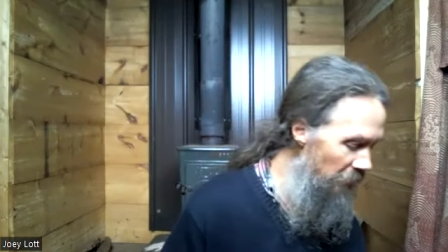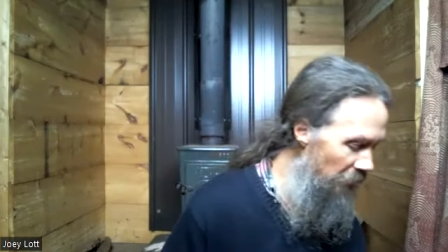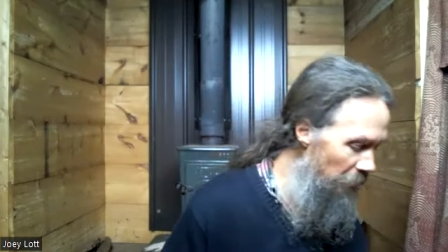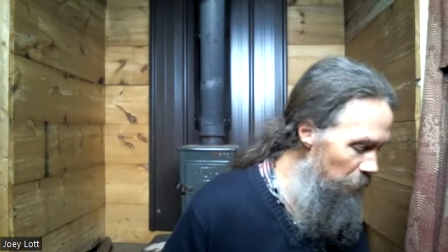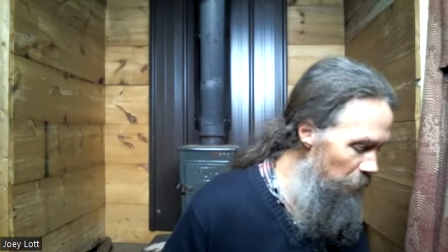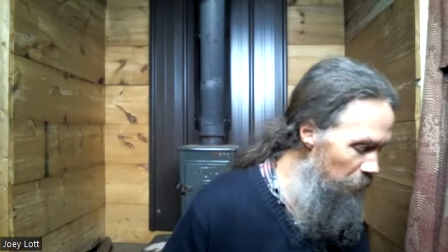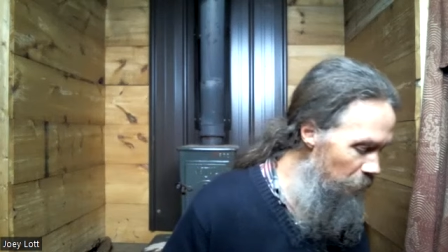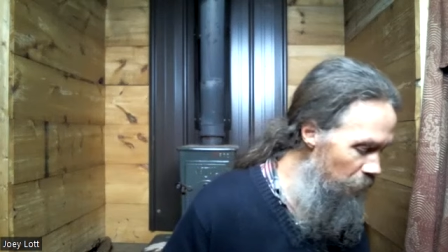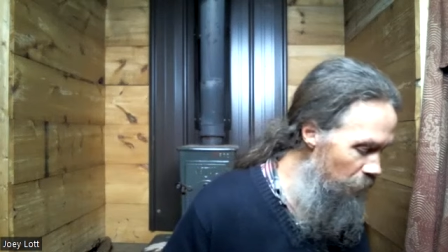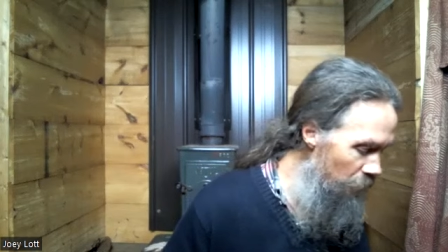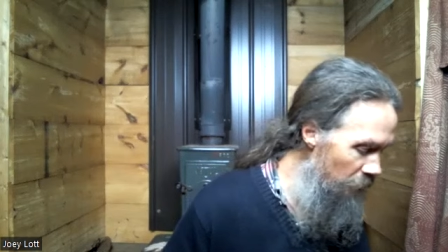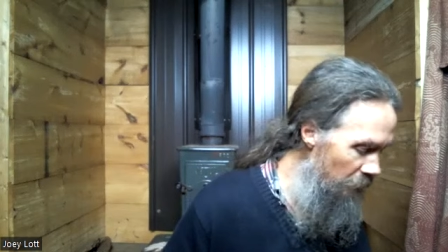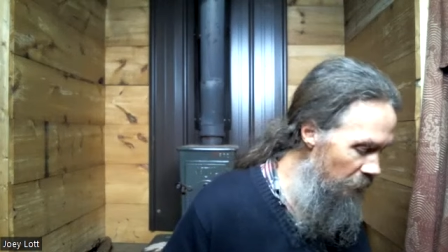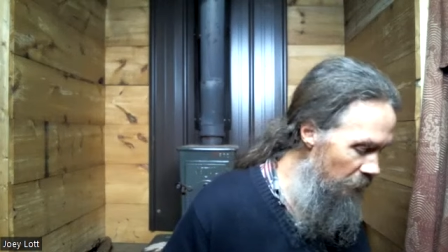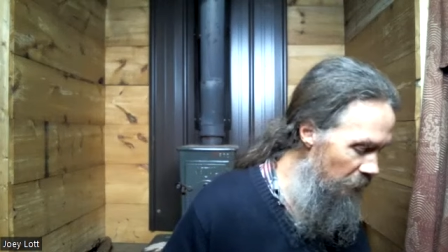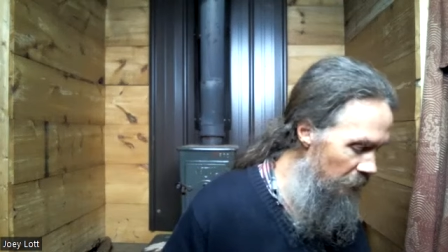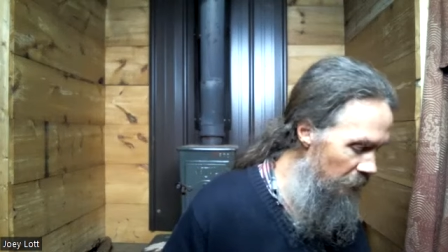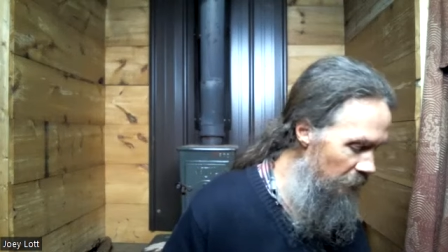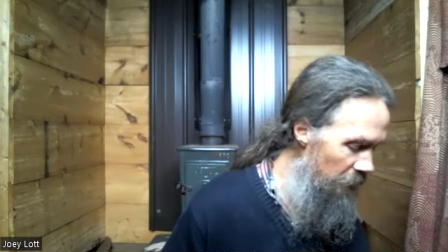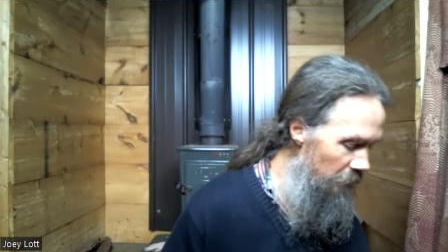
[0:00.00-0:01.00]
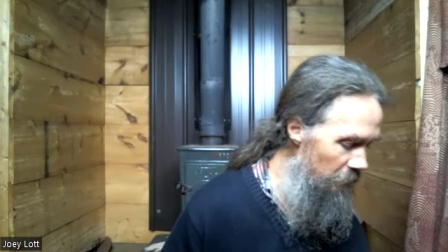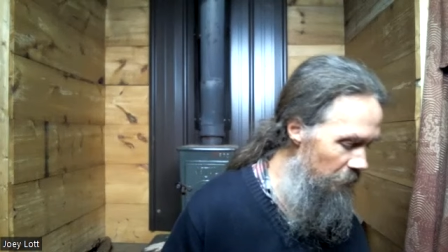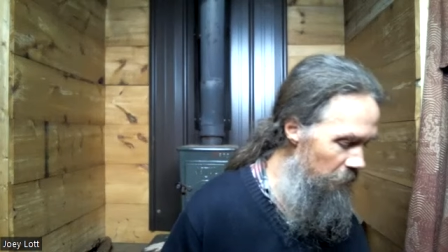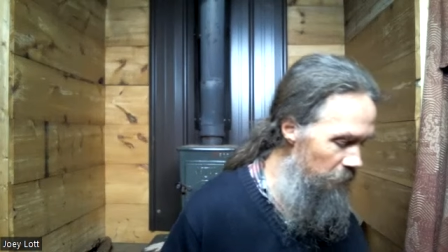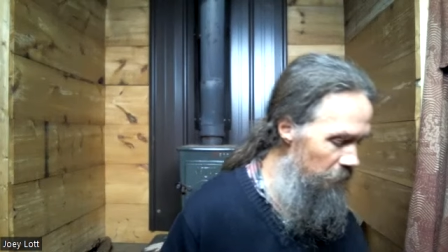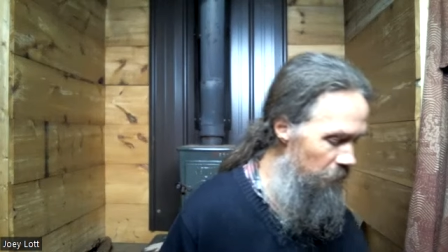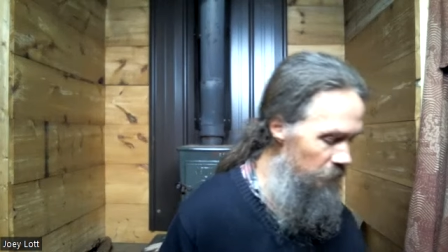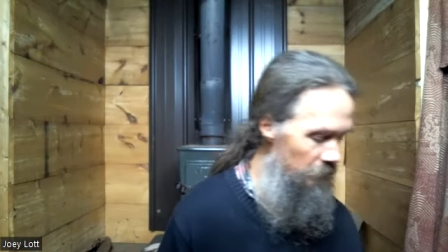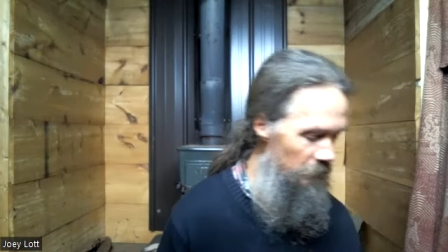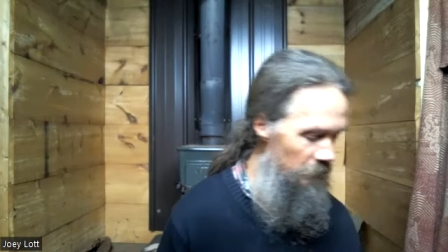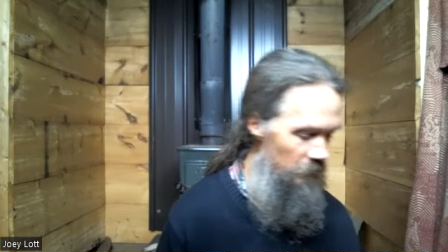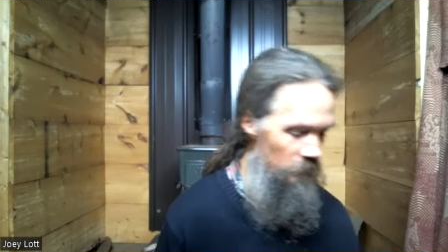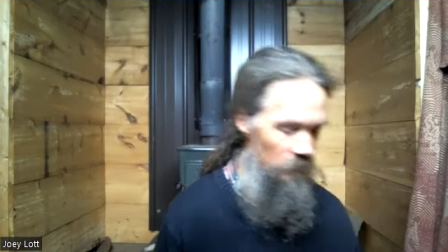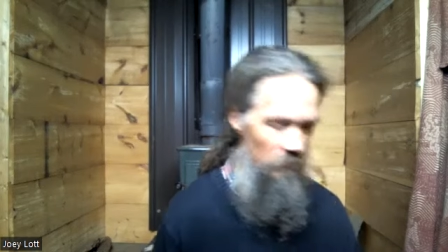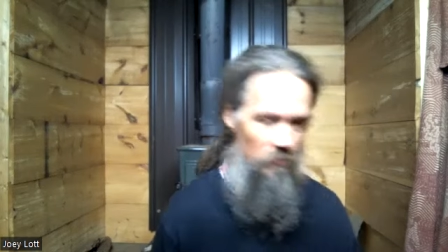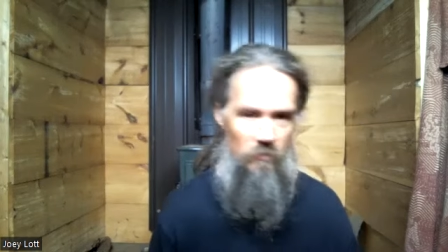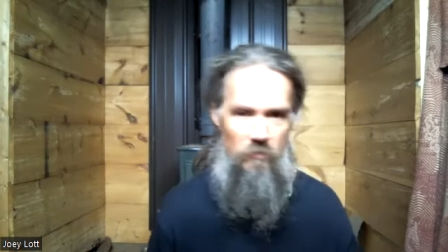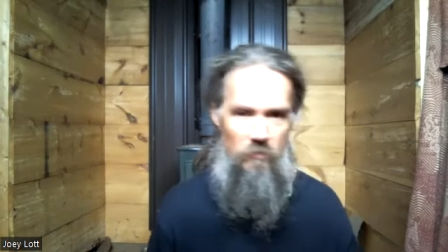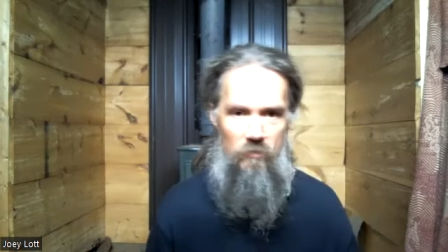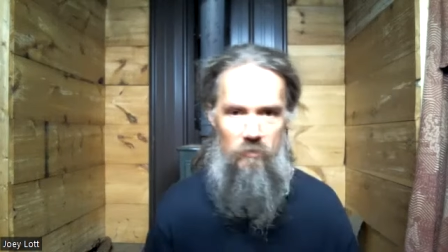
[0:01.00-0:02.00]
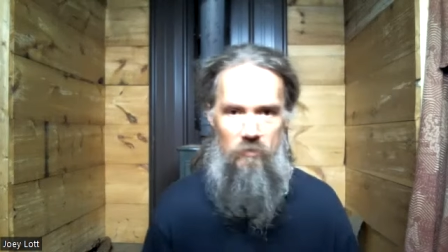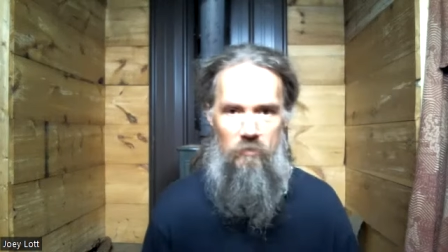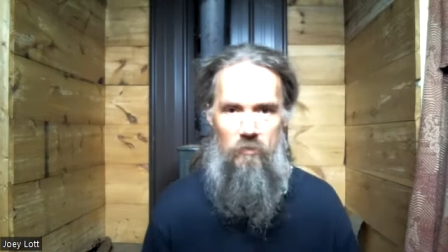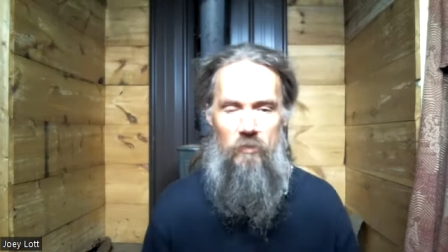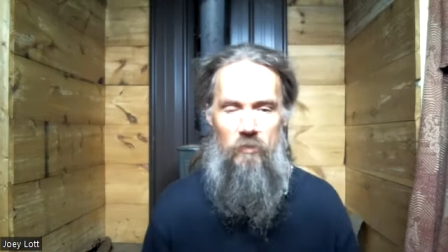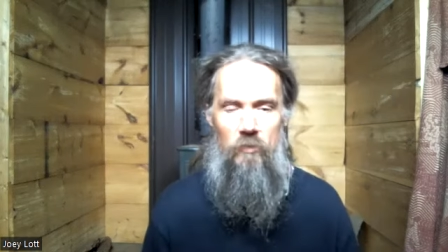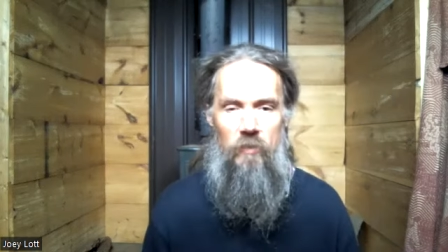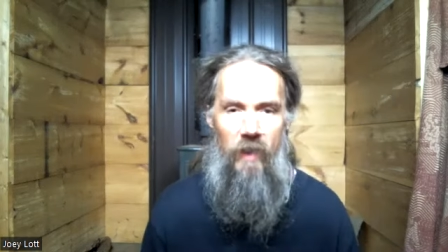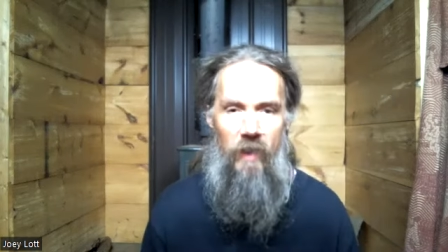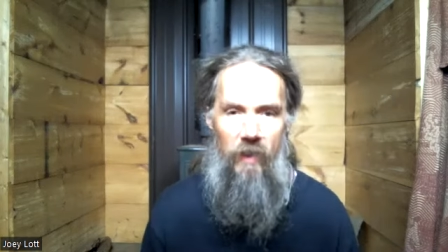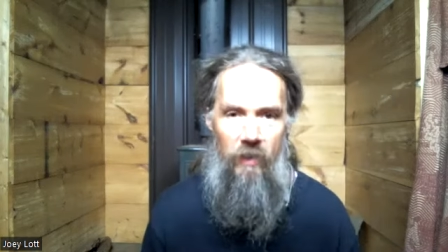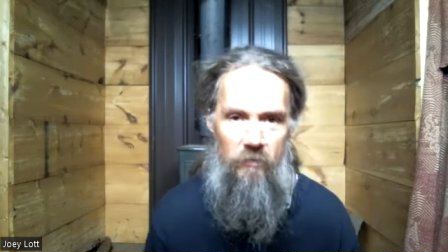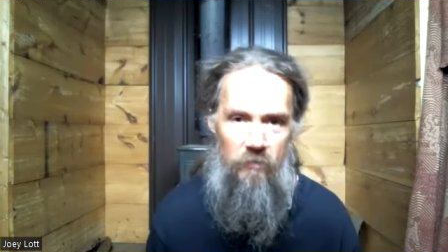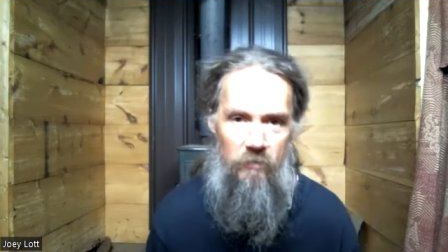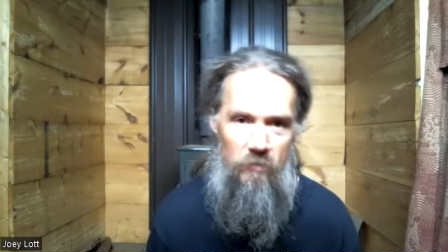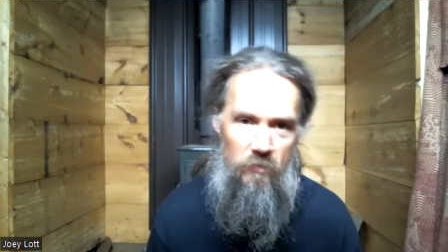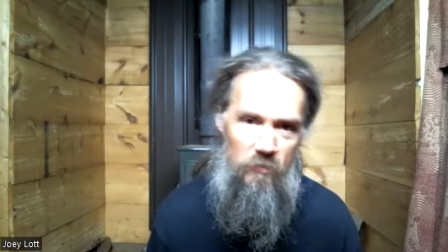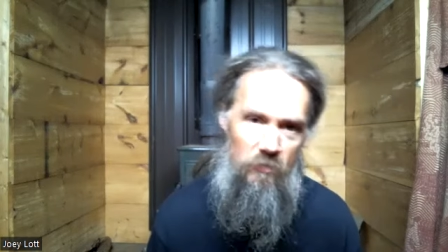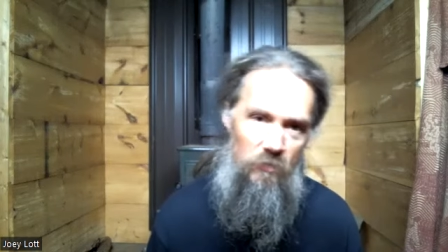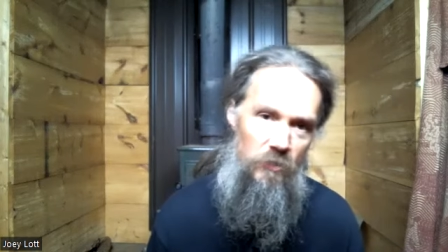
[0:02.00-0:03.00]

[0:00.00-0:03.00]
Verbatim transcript: about um, these two characters,